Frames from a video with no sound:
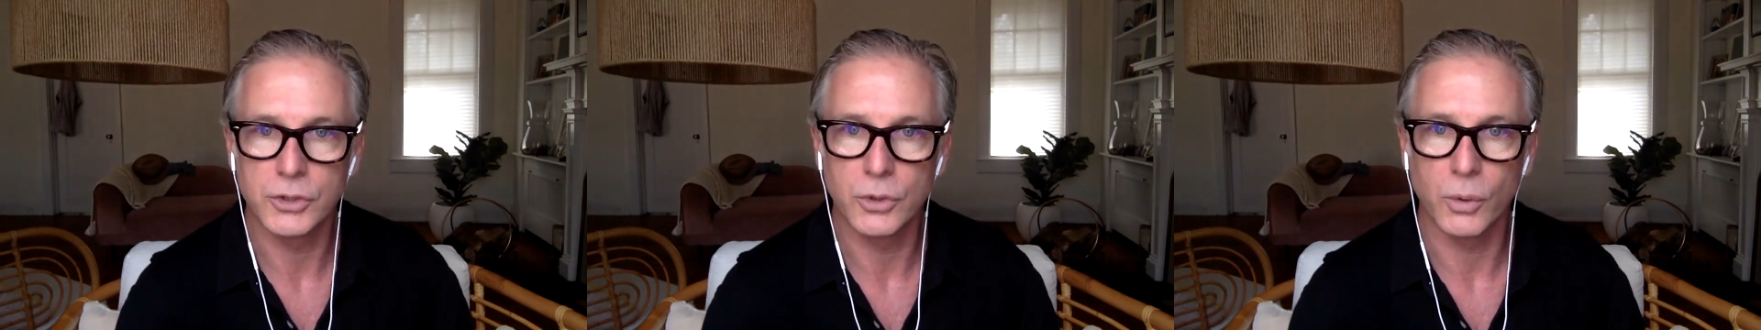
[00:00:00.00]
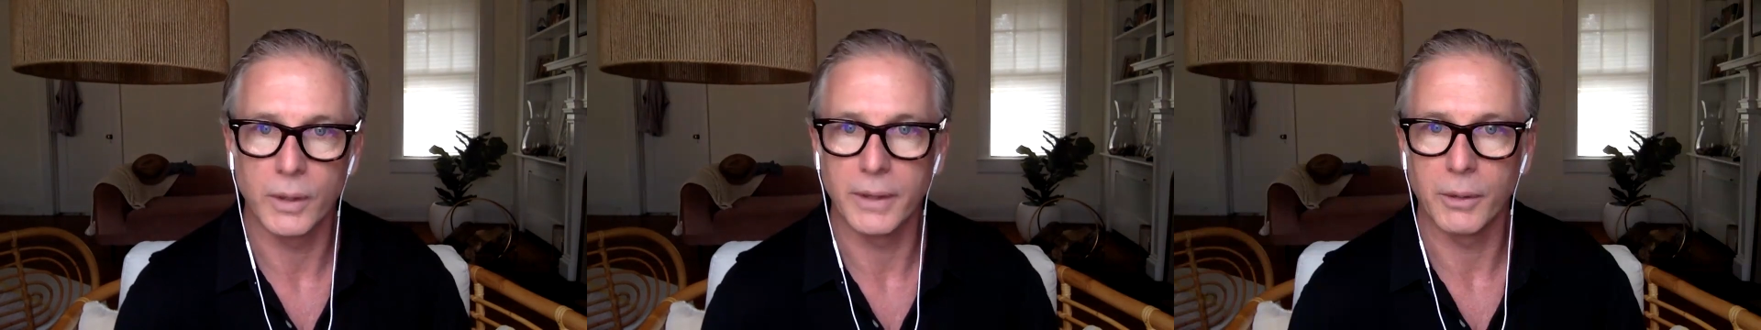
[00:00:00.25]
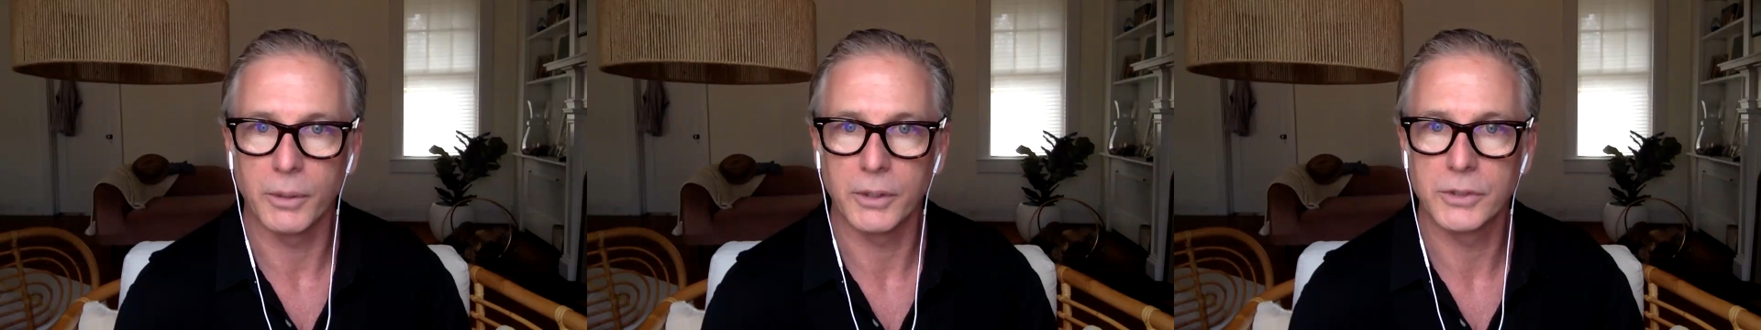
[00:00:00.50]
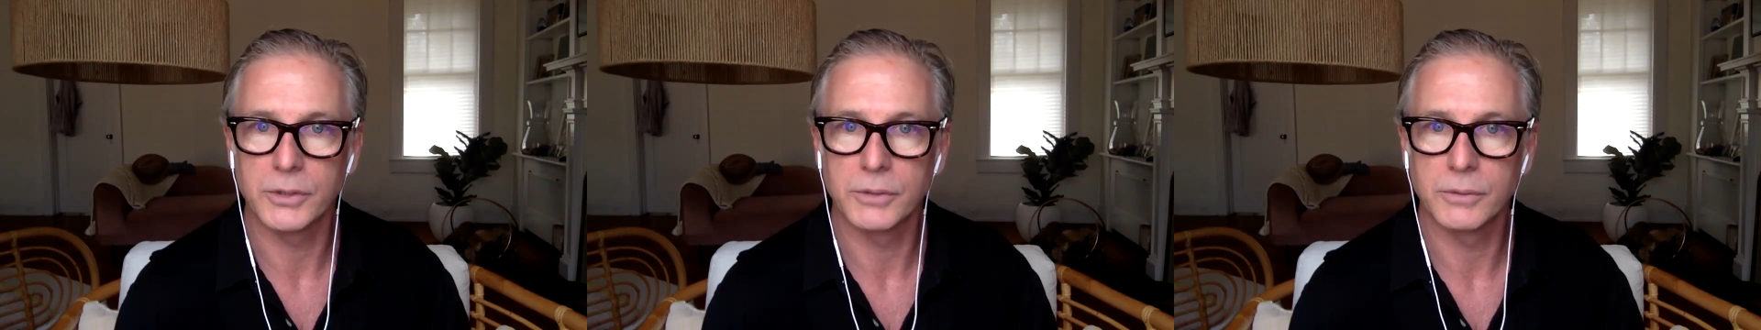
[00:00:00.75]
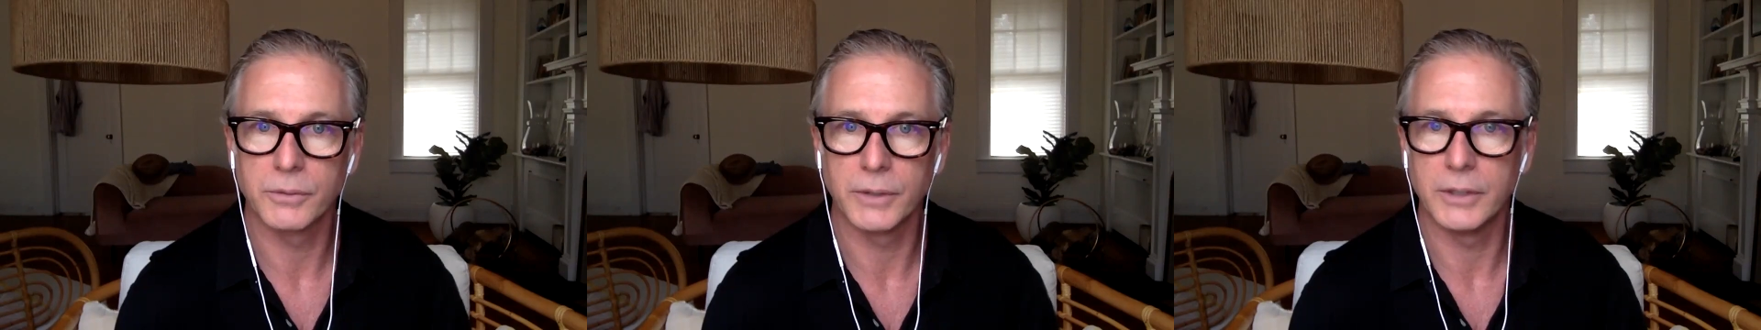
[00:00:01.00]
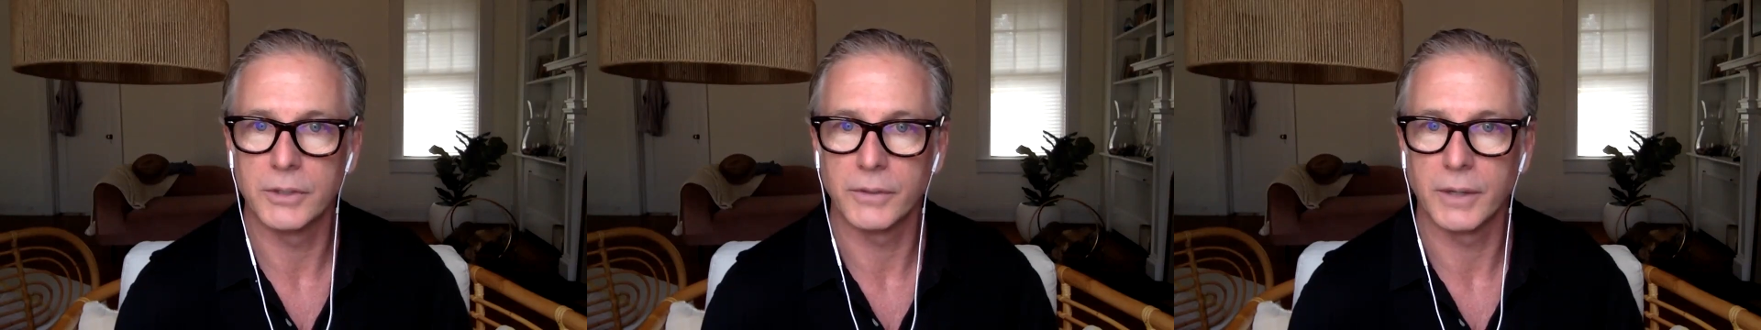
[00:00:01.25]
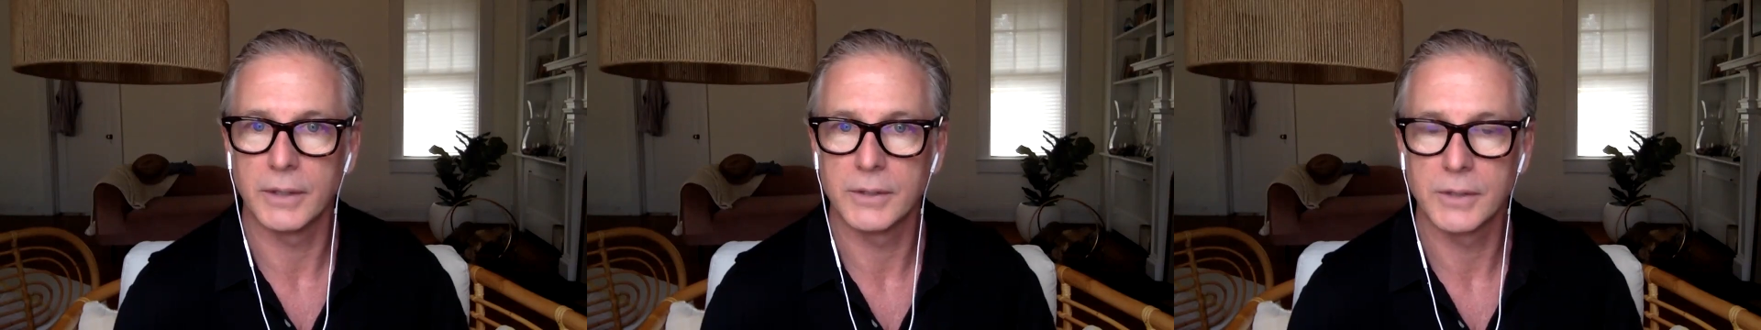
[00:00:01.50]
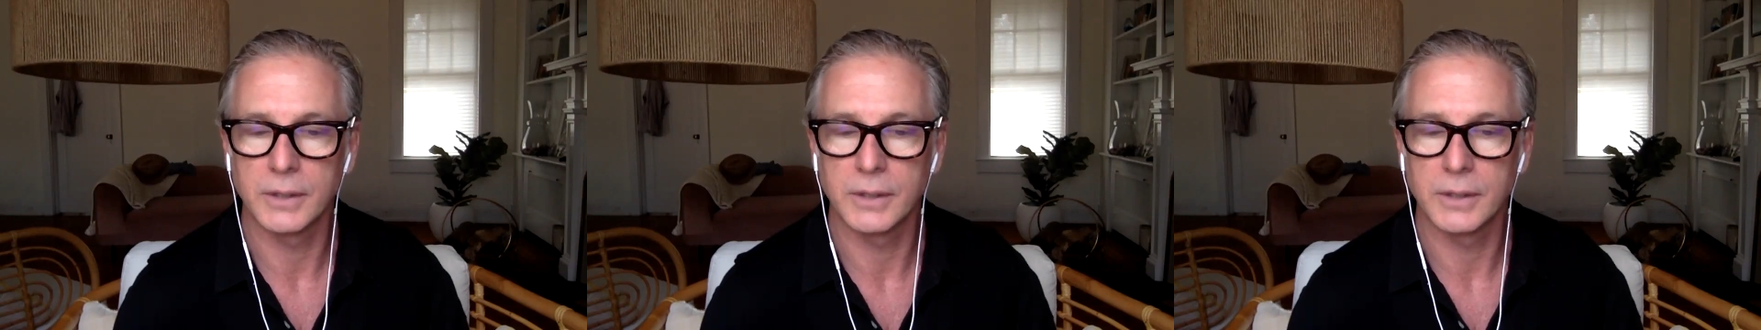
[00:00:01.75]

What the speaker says: story that works for each of us.